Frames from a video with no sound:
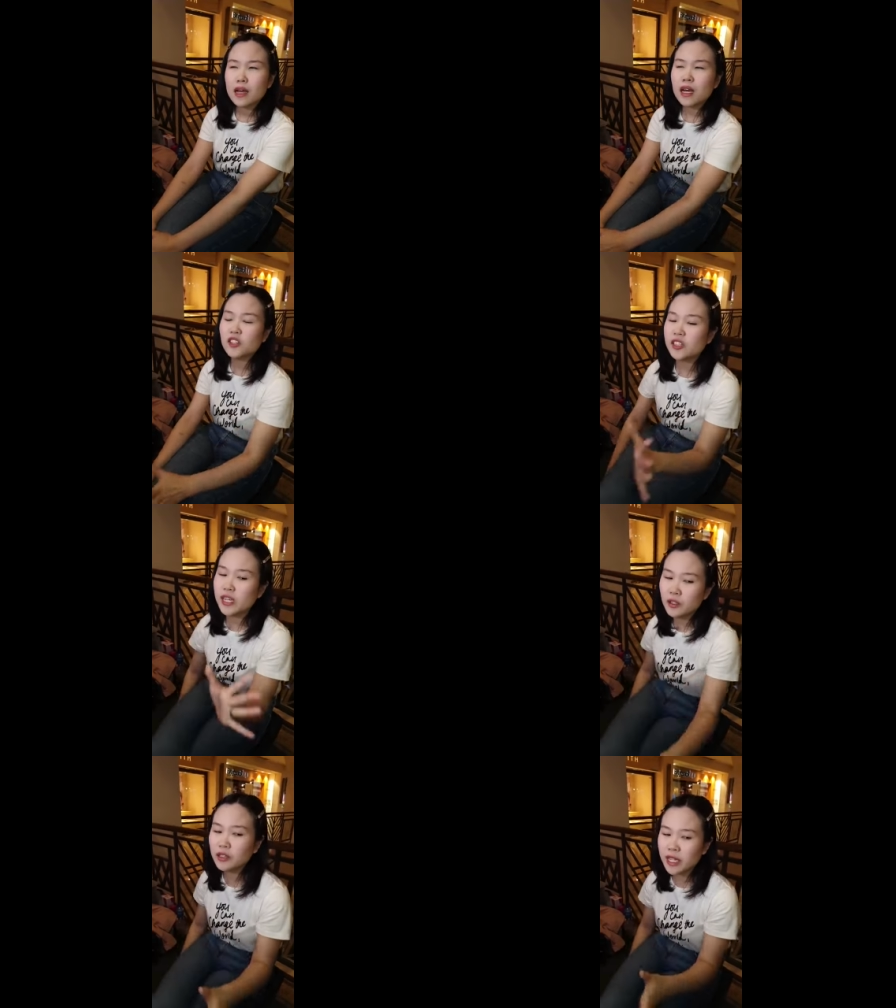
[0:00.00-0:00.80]
I'll just
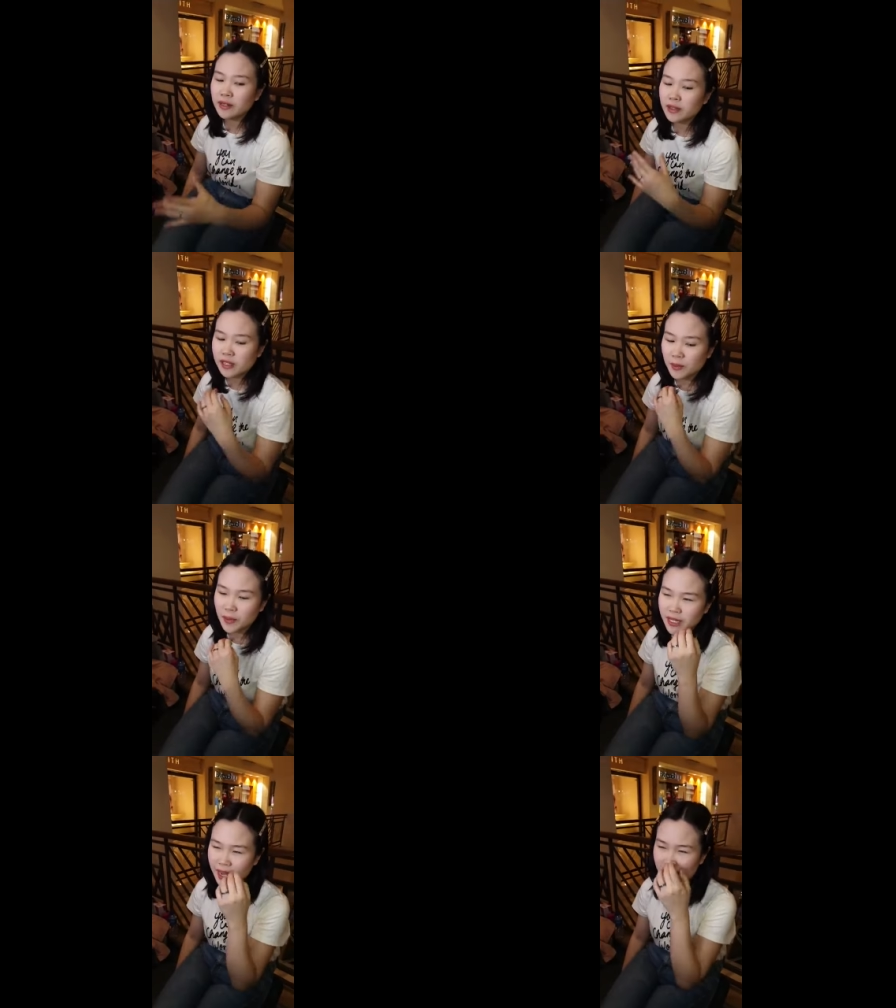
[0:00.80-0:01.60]
take note, and
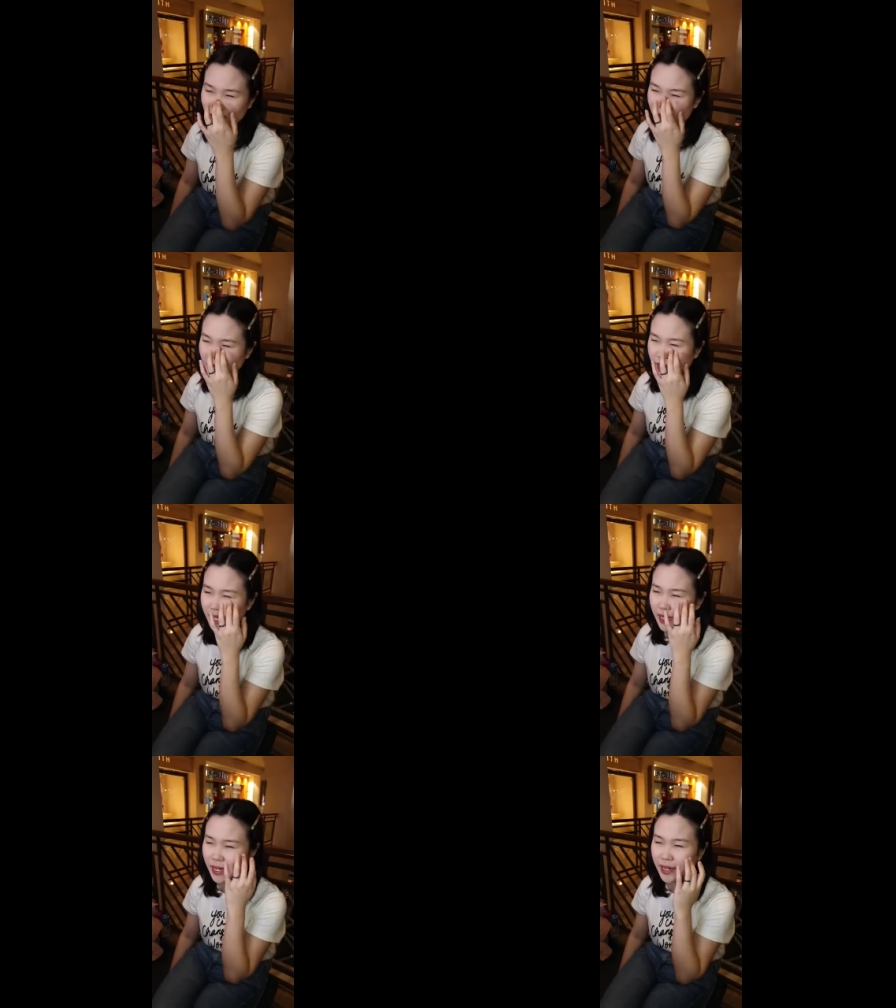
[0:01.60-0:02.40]
somebody asked me this,
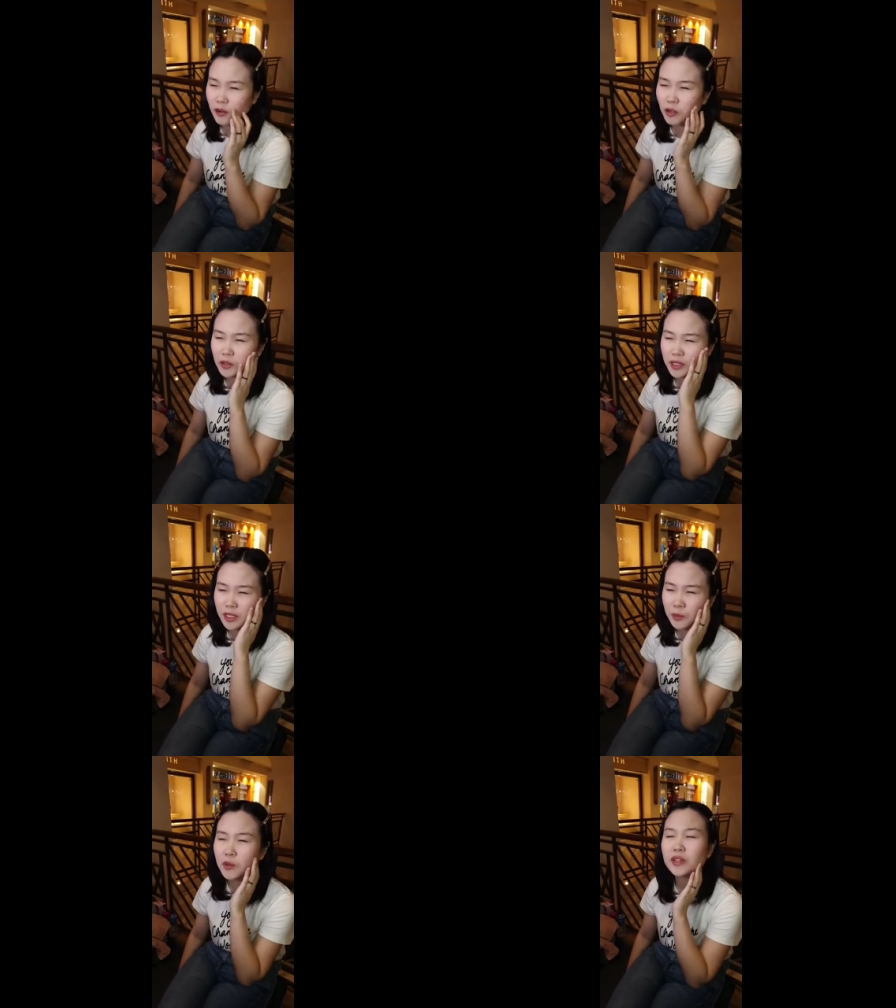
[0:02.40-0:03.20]
like, can I go to
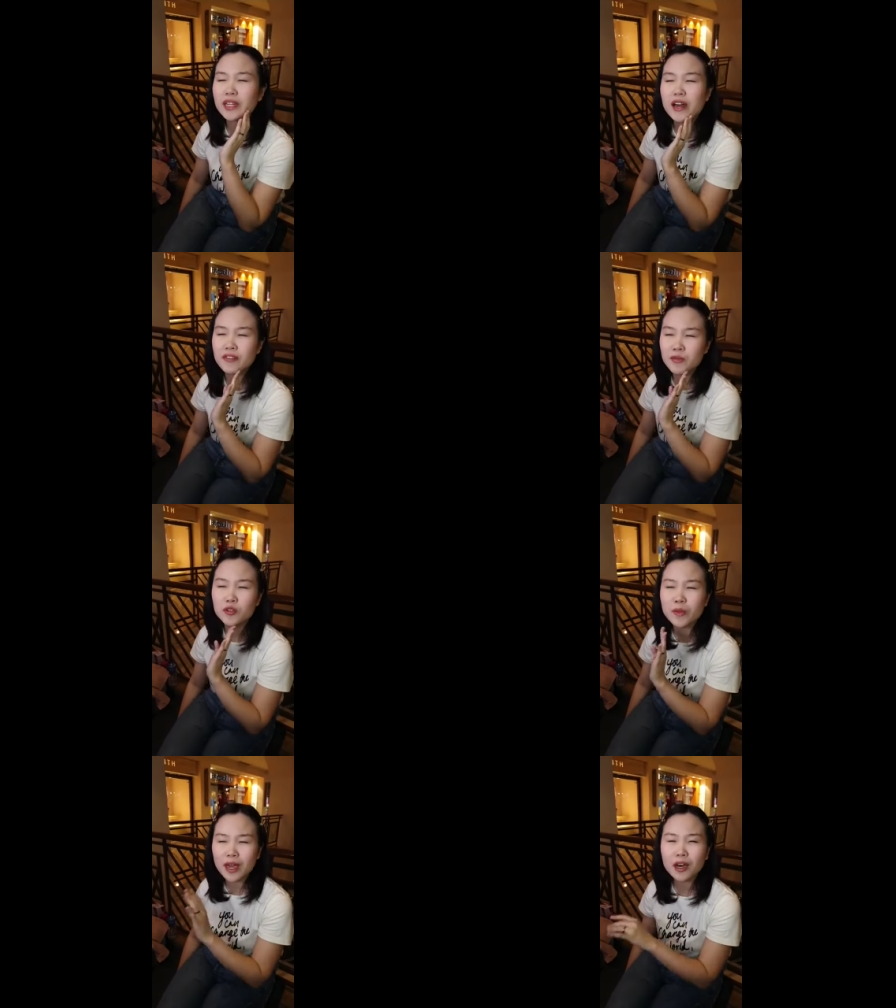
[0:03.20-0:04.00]
the booth and have them
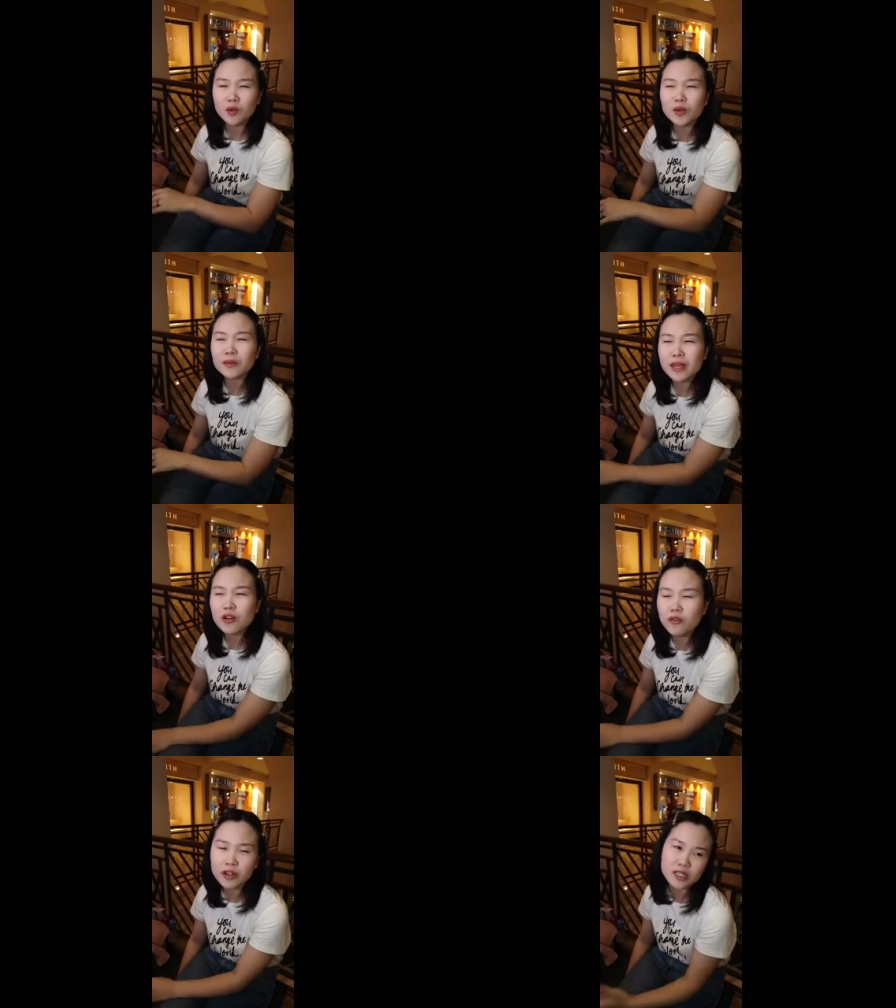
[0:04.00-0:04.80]
do my Halloween
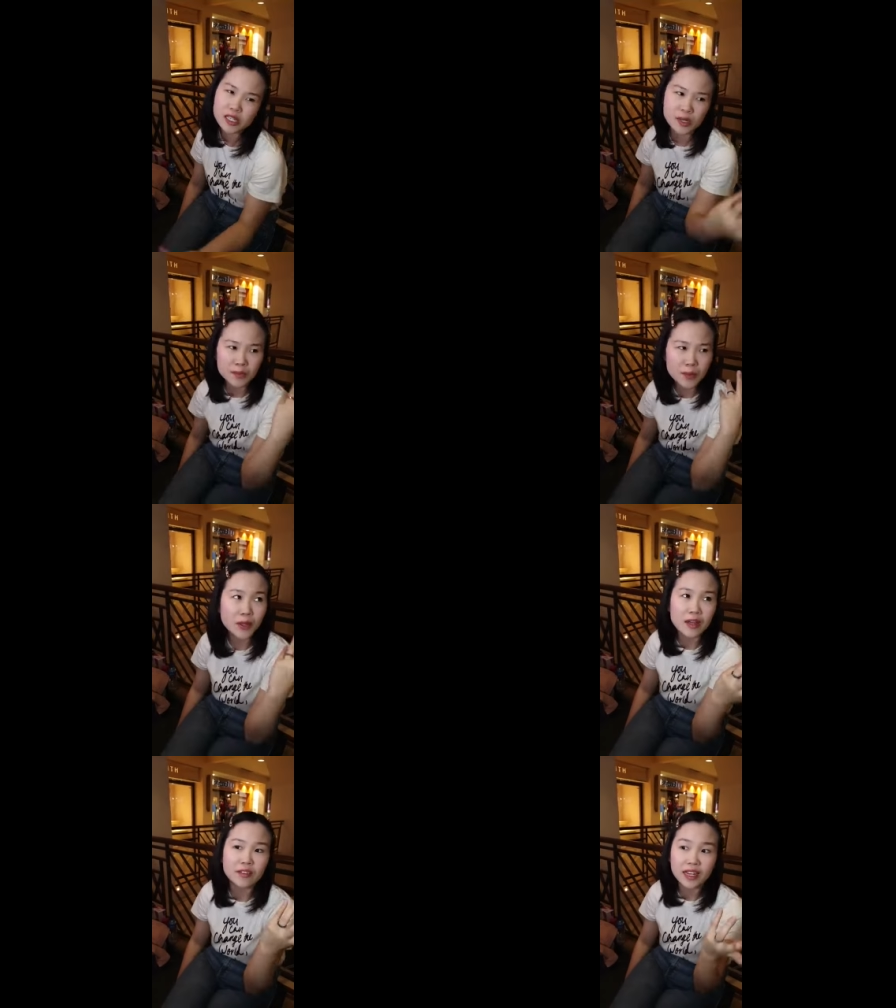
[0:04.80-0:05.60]
makeover? Because like, some
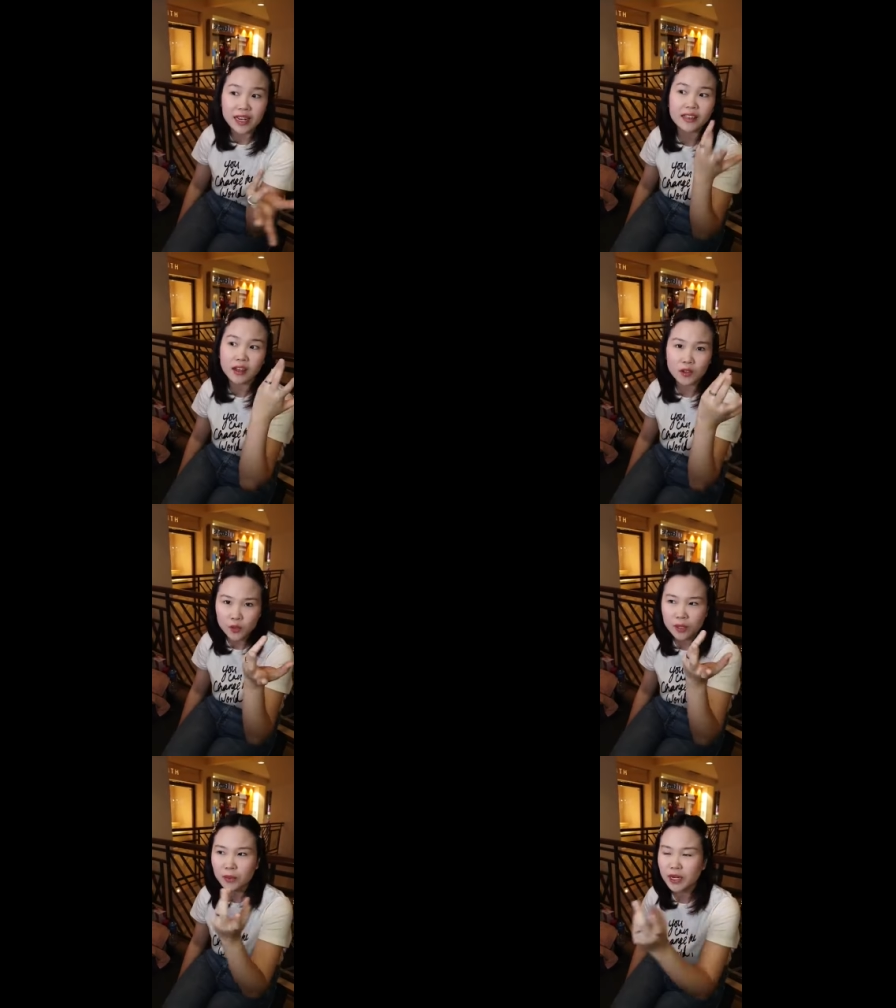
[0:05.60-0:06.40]
people have like late
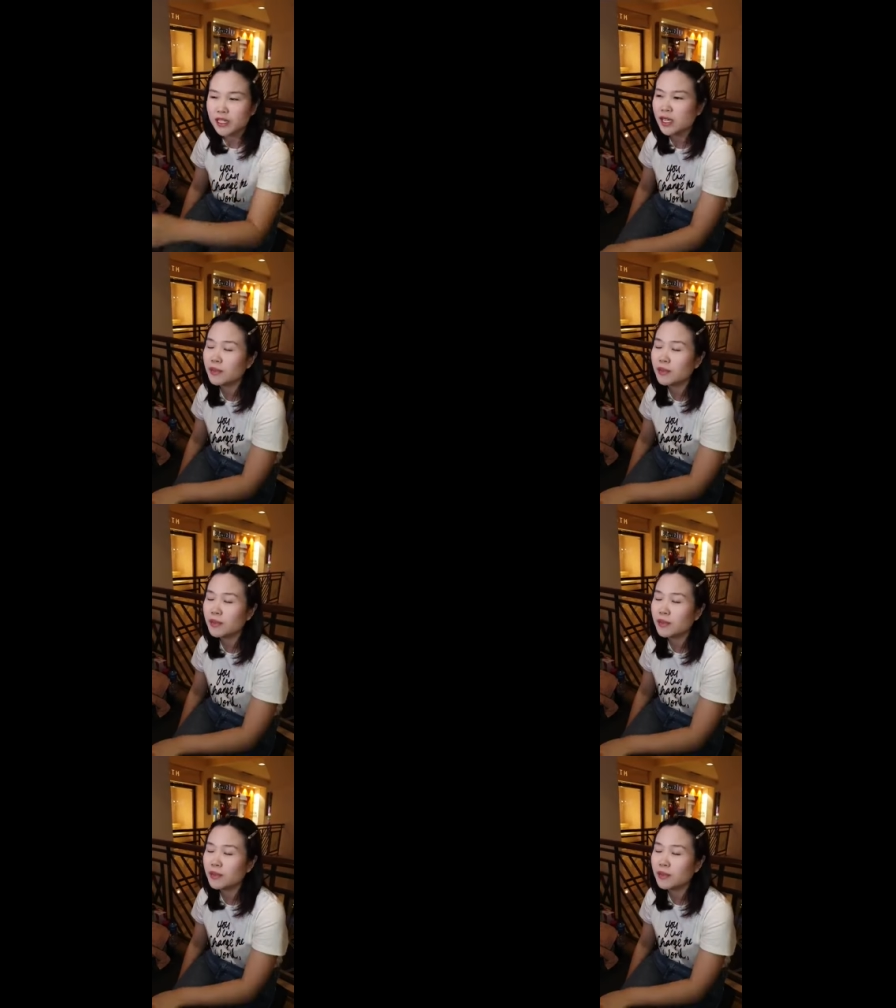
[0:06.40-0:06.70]
Halloween parties.